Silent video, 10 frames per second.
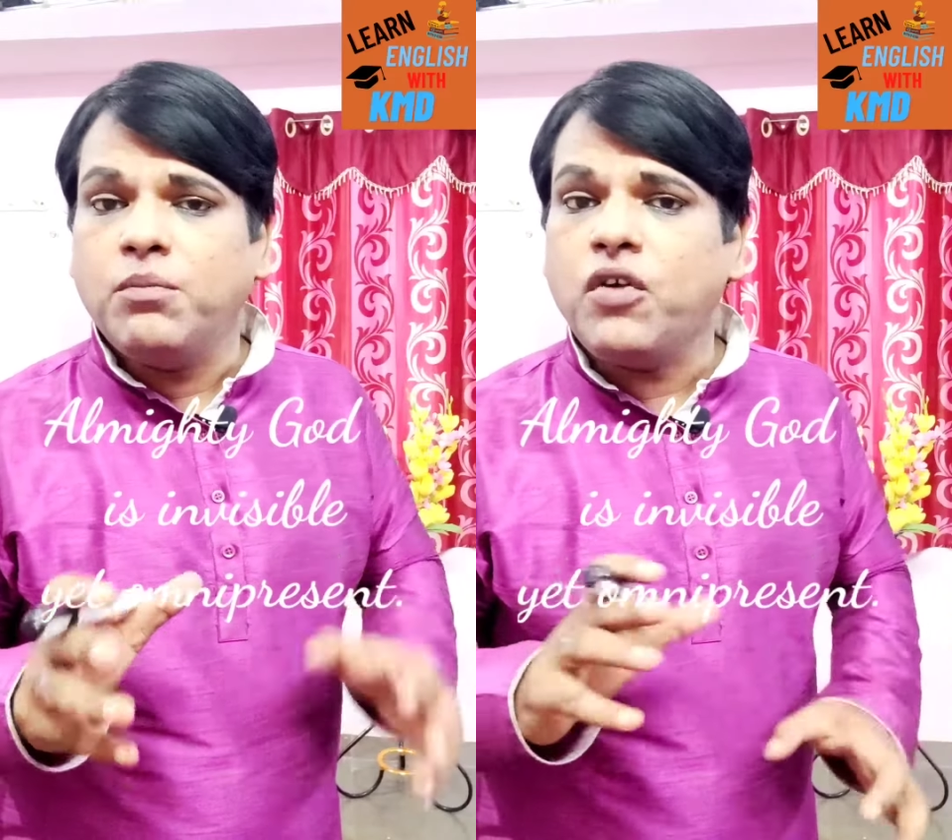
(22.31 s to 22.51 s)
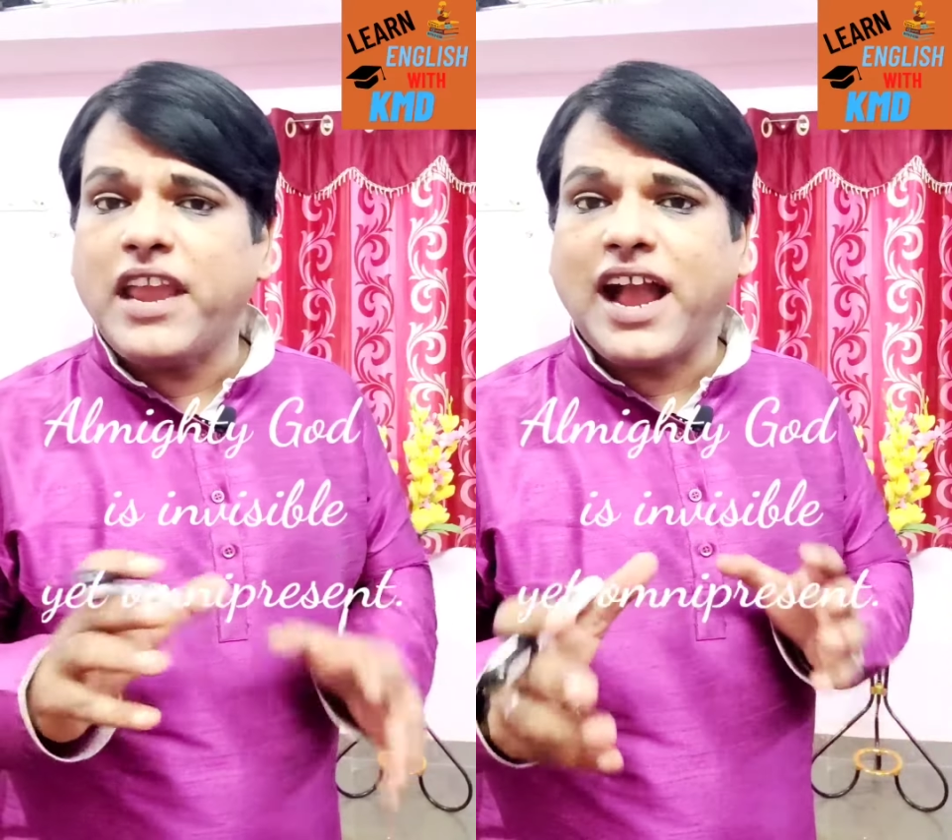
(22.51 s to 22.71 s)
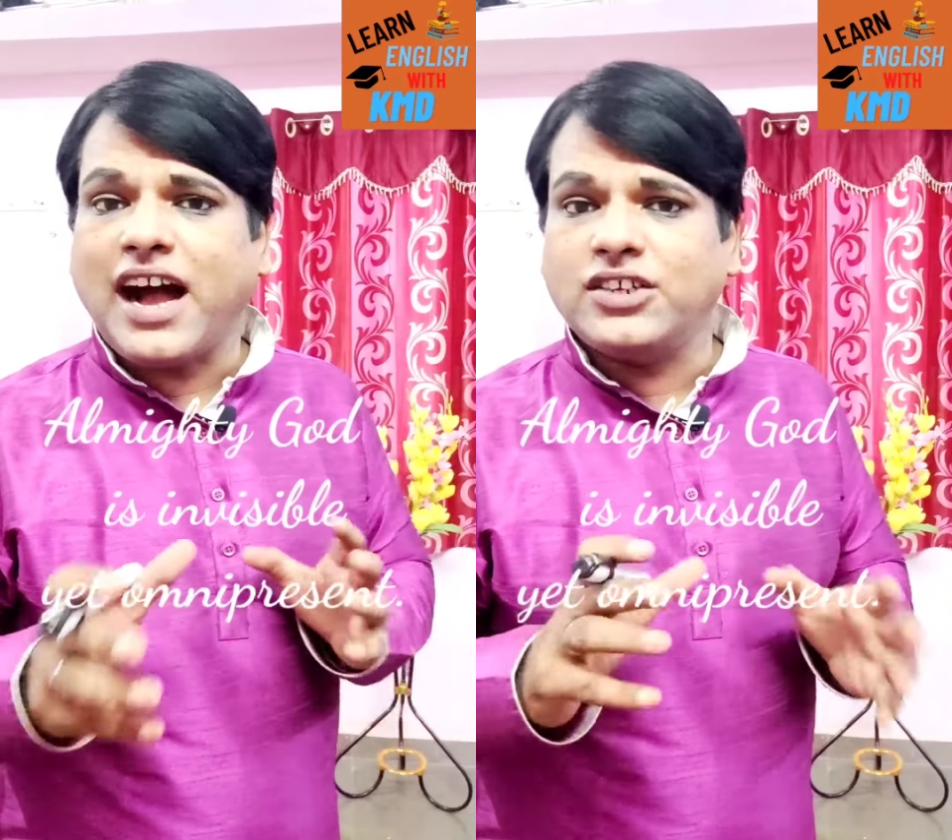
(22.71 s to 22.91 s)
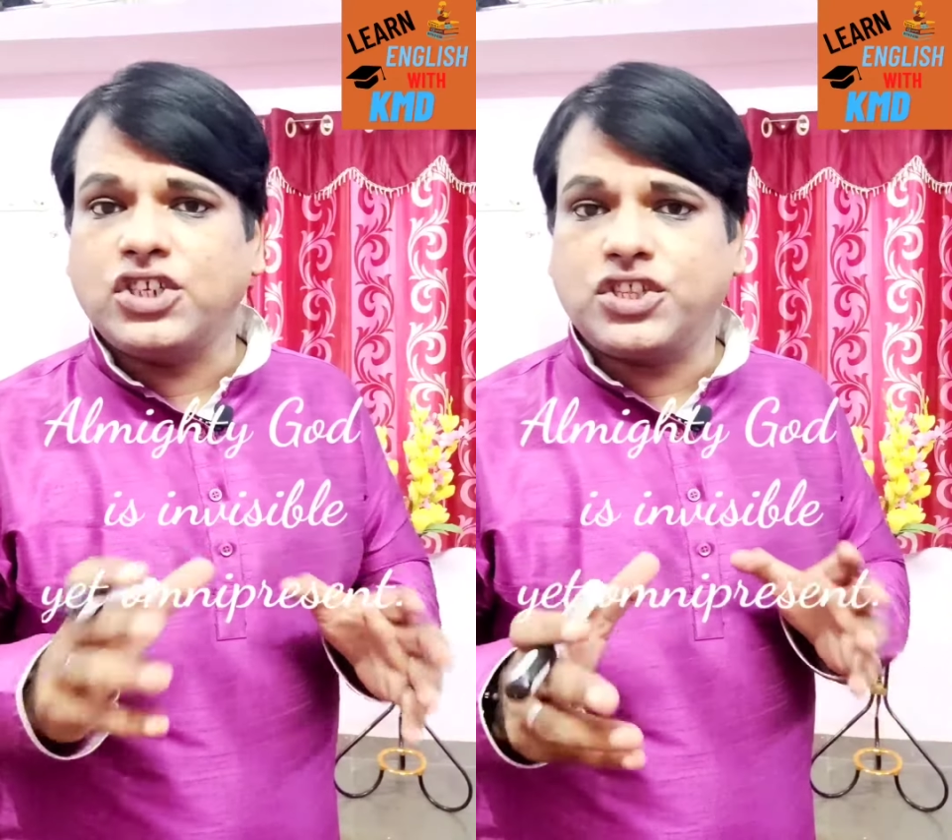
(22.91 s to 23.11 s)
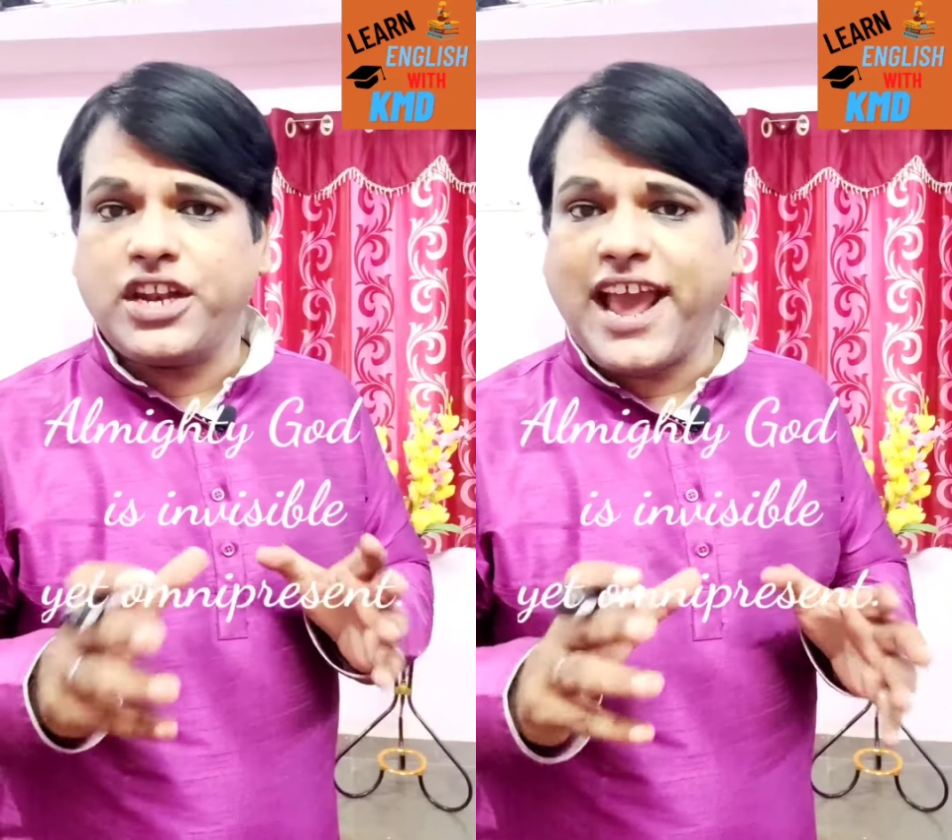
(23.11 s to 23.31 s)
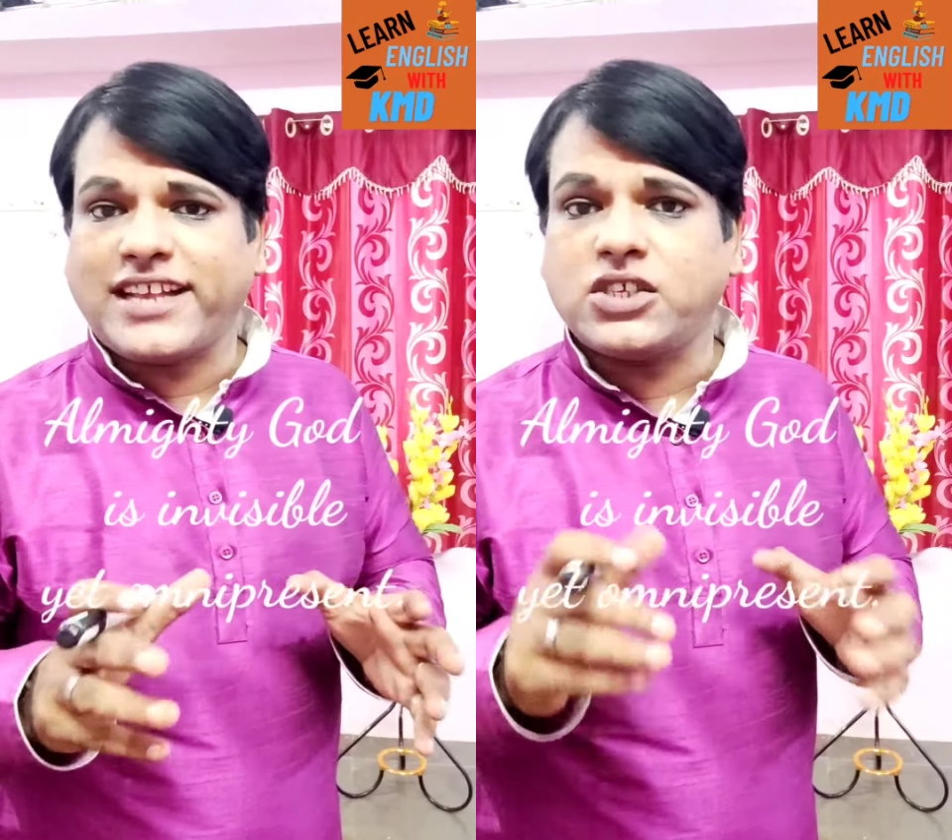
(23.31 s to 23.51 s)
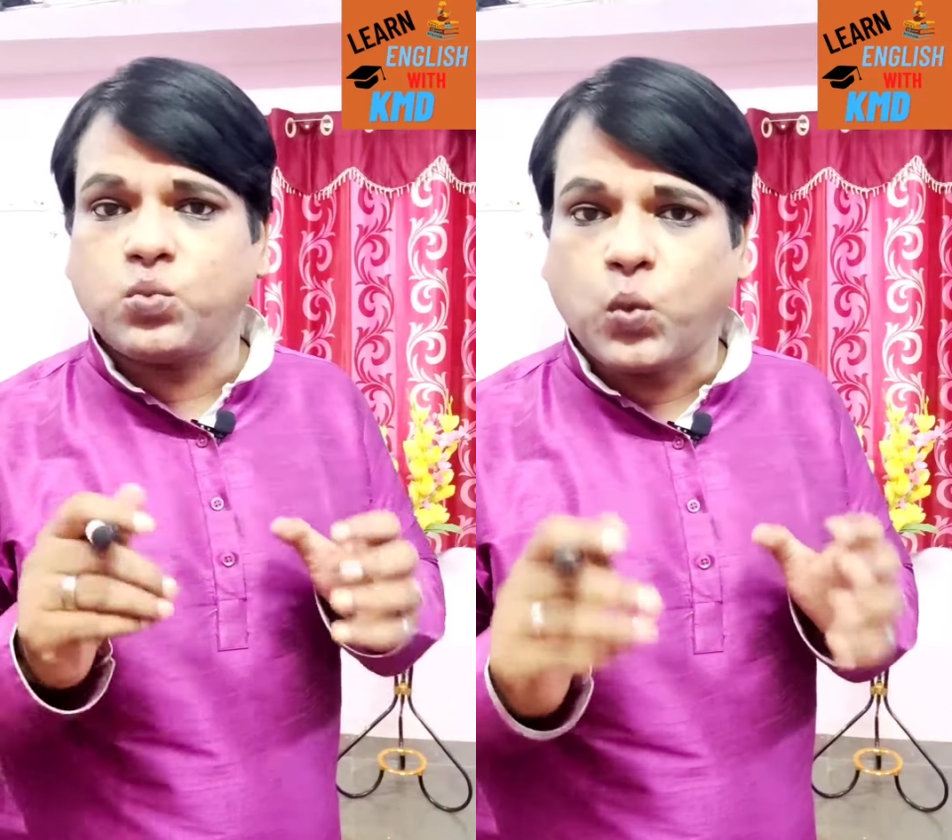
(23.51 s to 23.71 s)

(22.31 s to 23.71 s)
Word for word: Moving on to the next